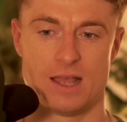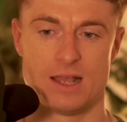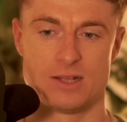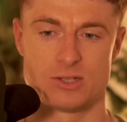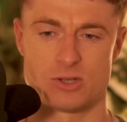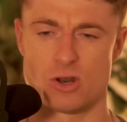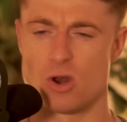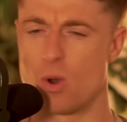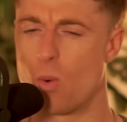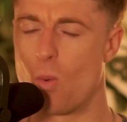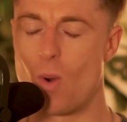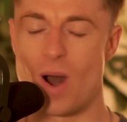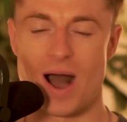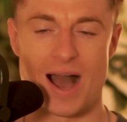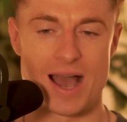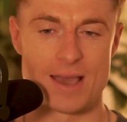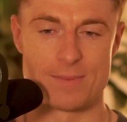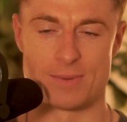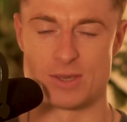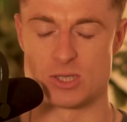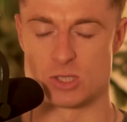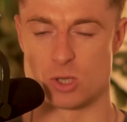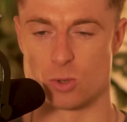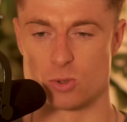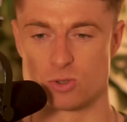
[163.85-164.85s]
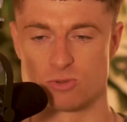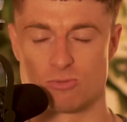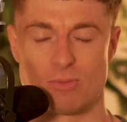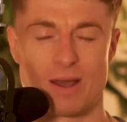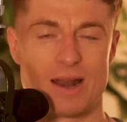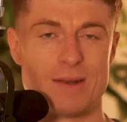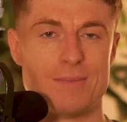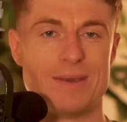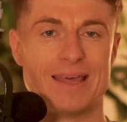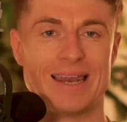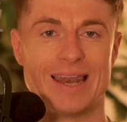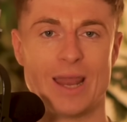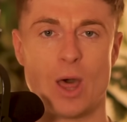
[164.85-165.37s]
Don't know why, but he's always
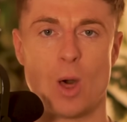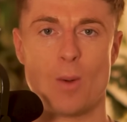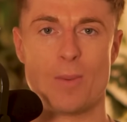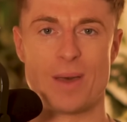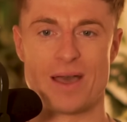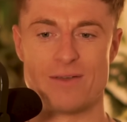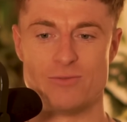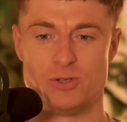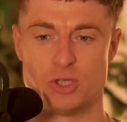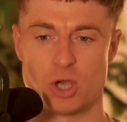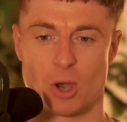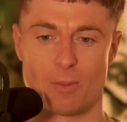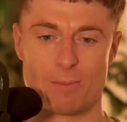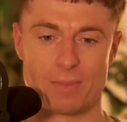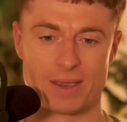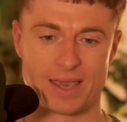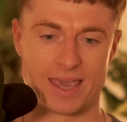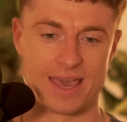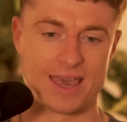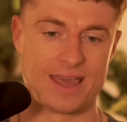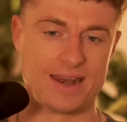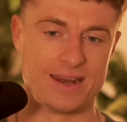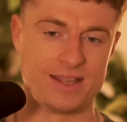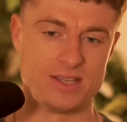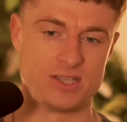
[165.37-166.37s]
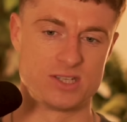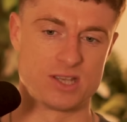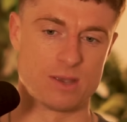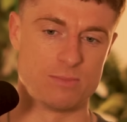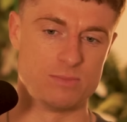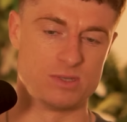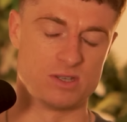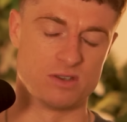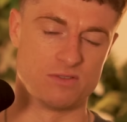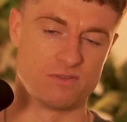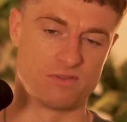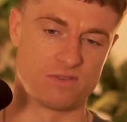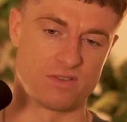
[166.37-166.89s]
reminded me a little bit of John McGinn in
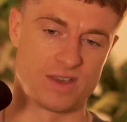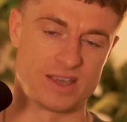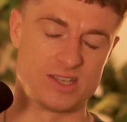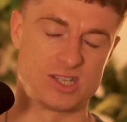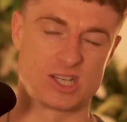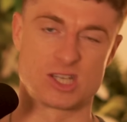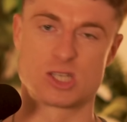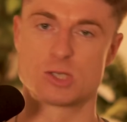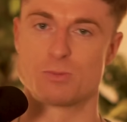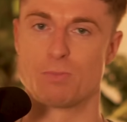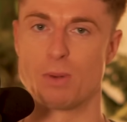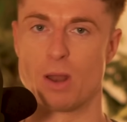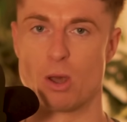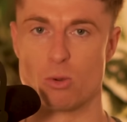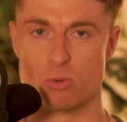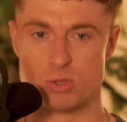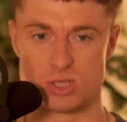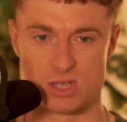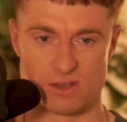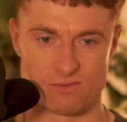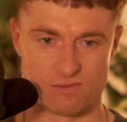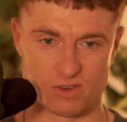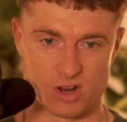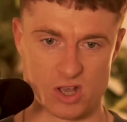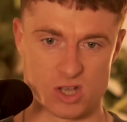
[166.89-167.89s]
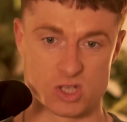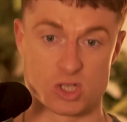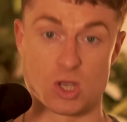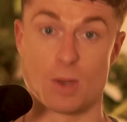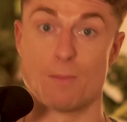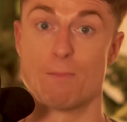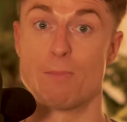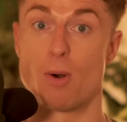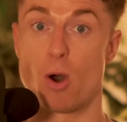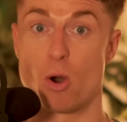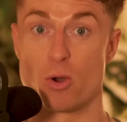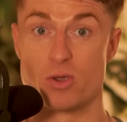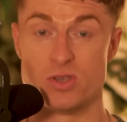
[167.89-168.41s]
terms of his explosiveness
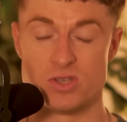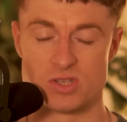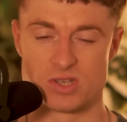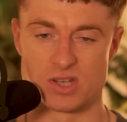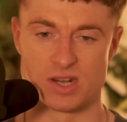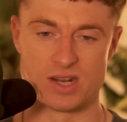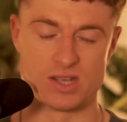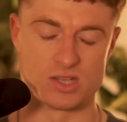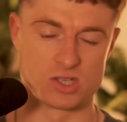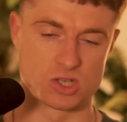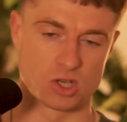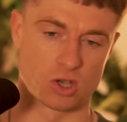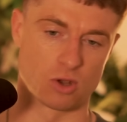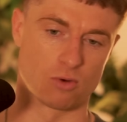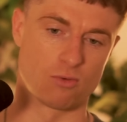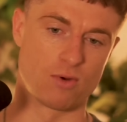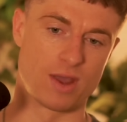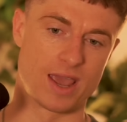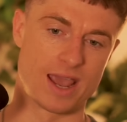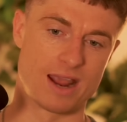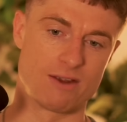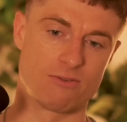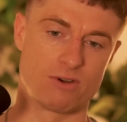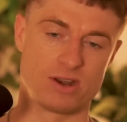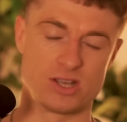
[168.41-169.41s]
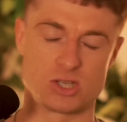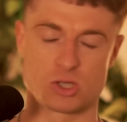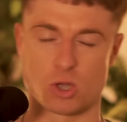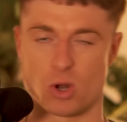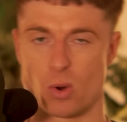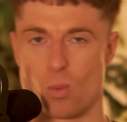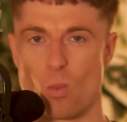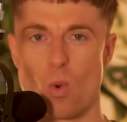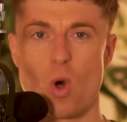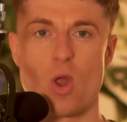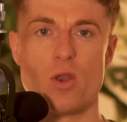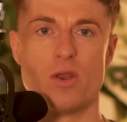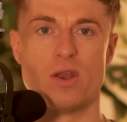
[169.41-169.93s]
at points in his career, and he's got a
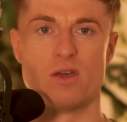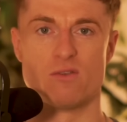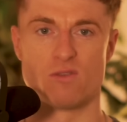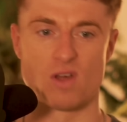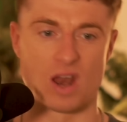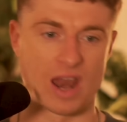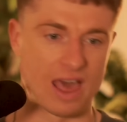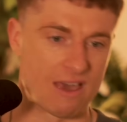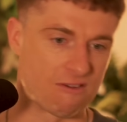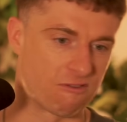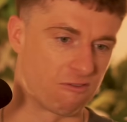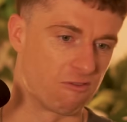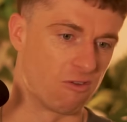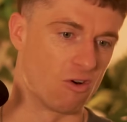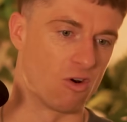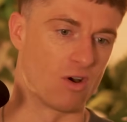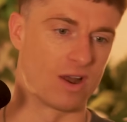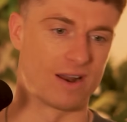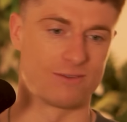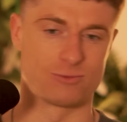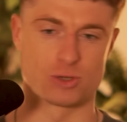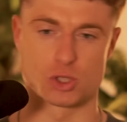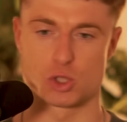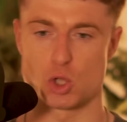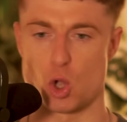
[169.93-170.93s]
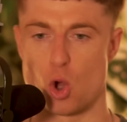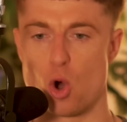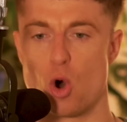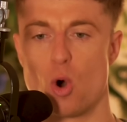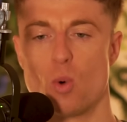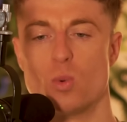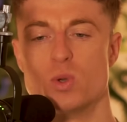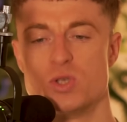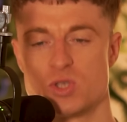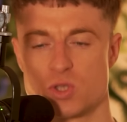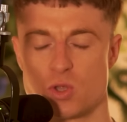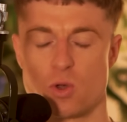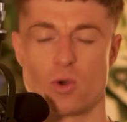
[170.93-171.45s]
wand of a left foot. And I've just
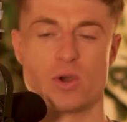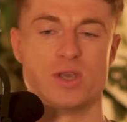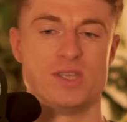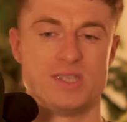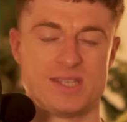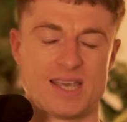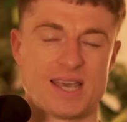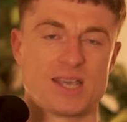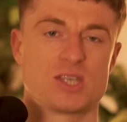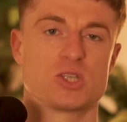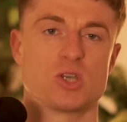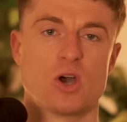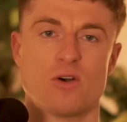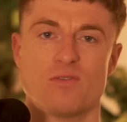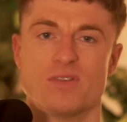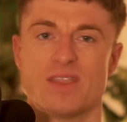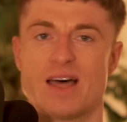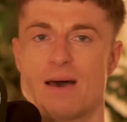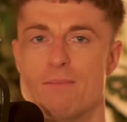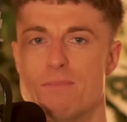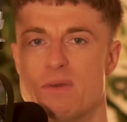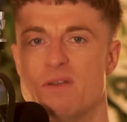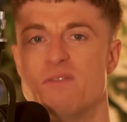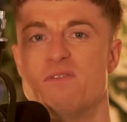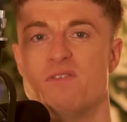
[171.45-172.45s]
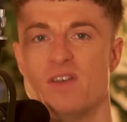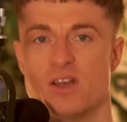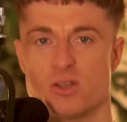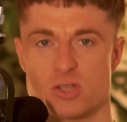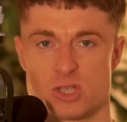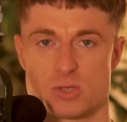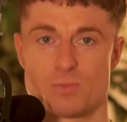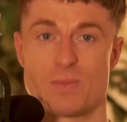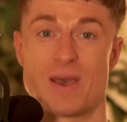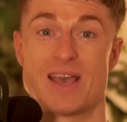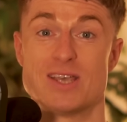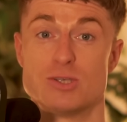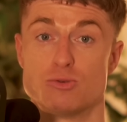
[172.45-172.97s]
always thought he ticks over that midfield
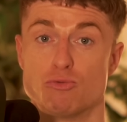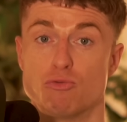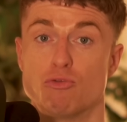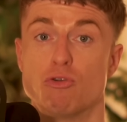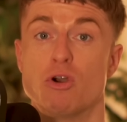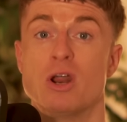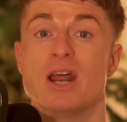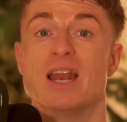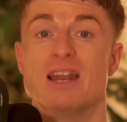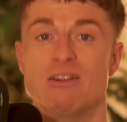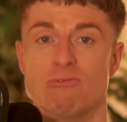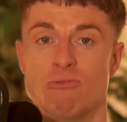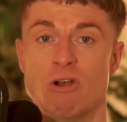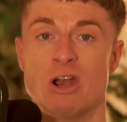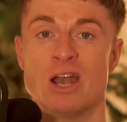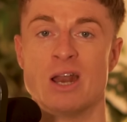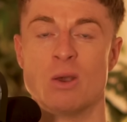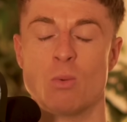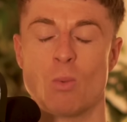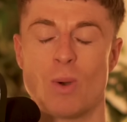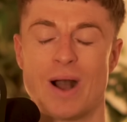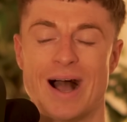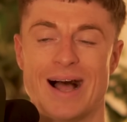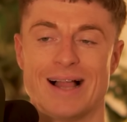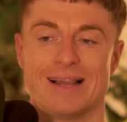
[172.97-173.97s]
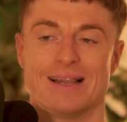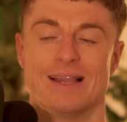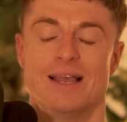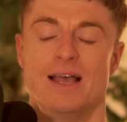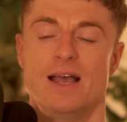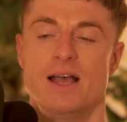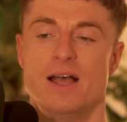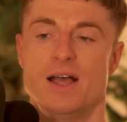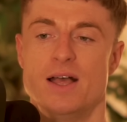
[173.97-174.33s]
space really, really well.